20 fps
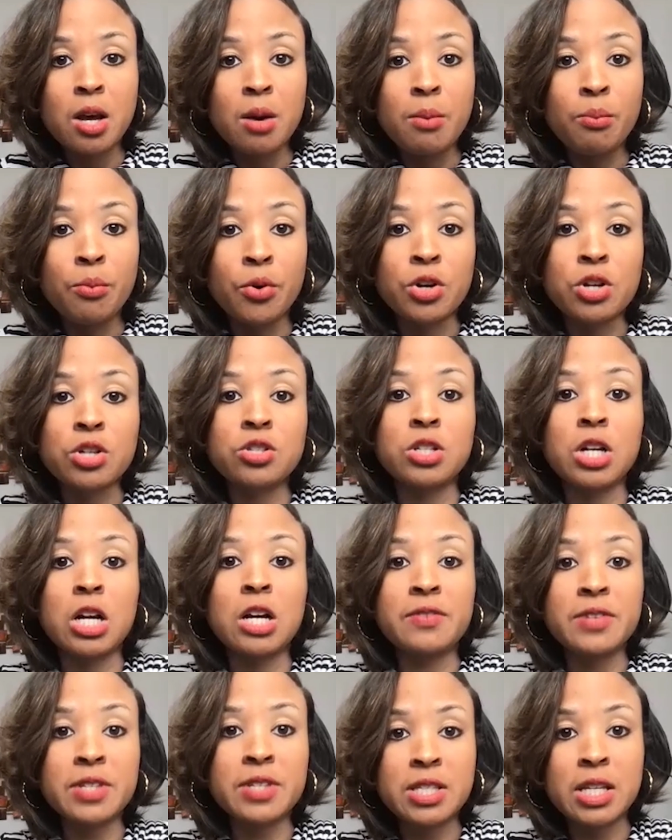more
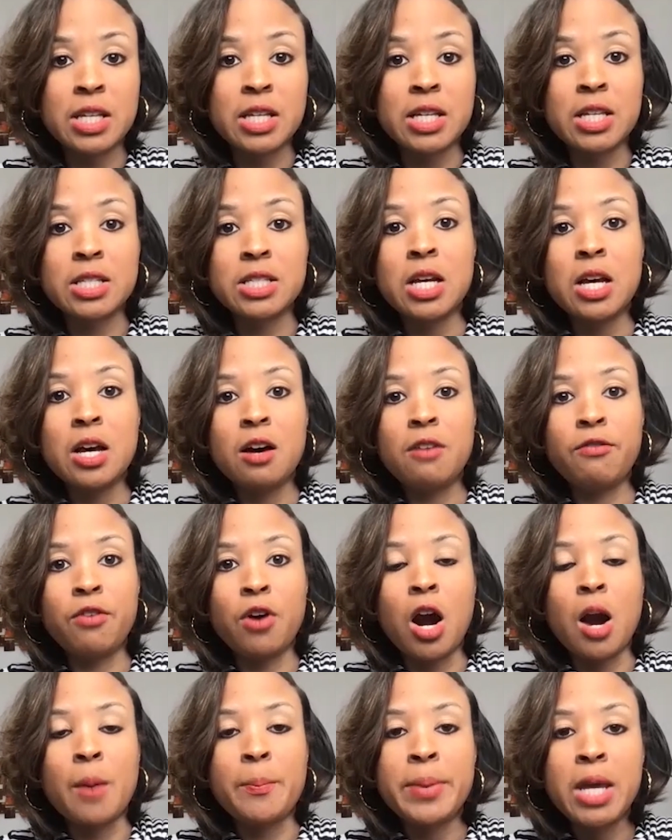services for
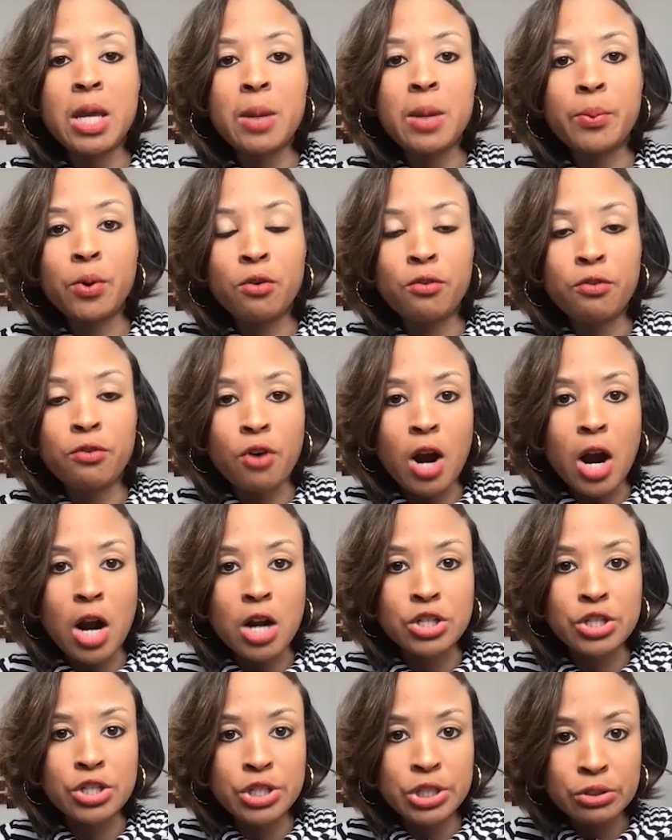our people, for our
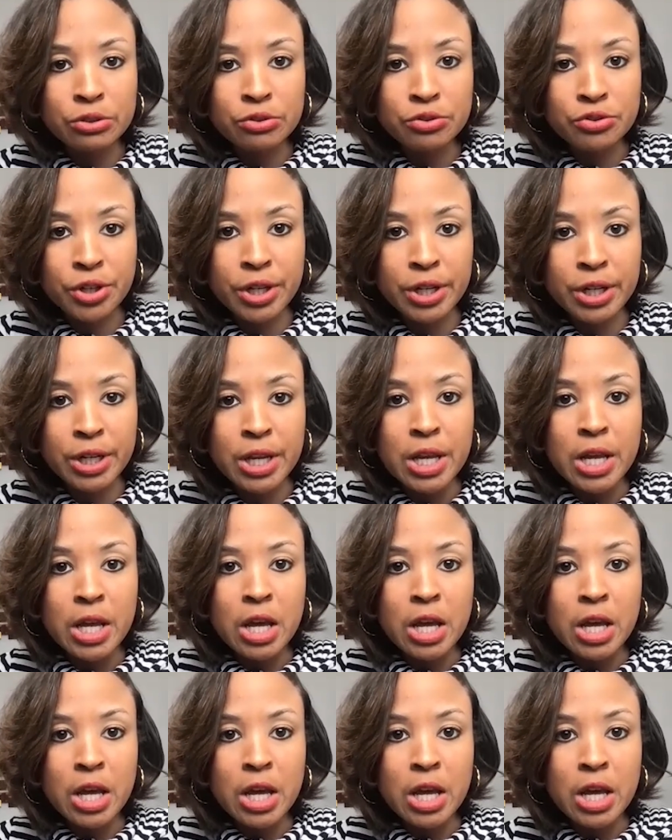children,